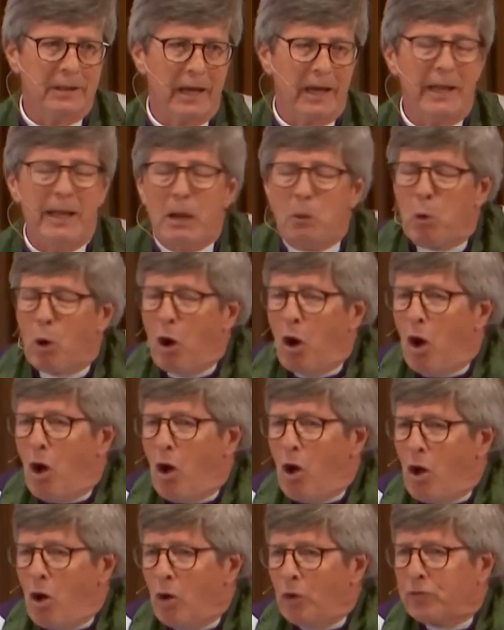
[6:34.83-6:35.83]
And they were
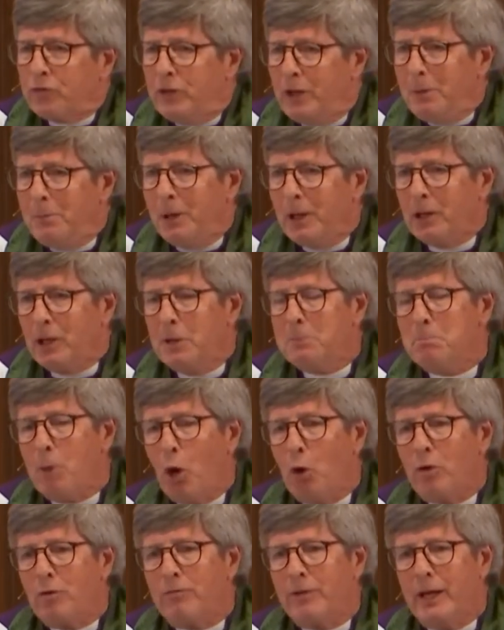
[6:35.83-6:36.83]
all seemingly
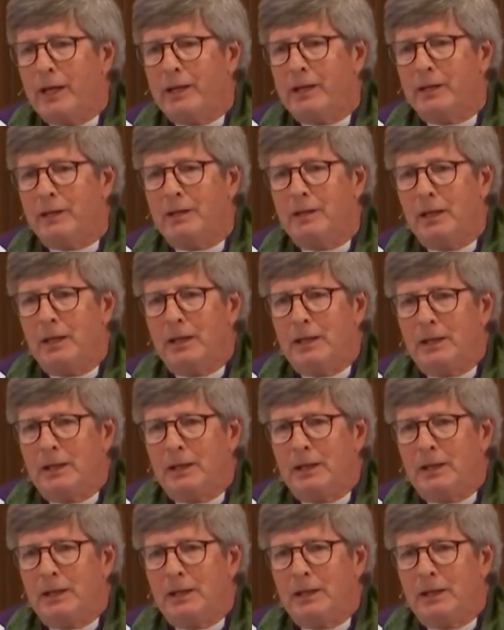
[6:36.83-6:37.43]
motivated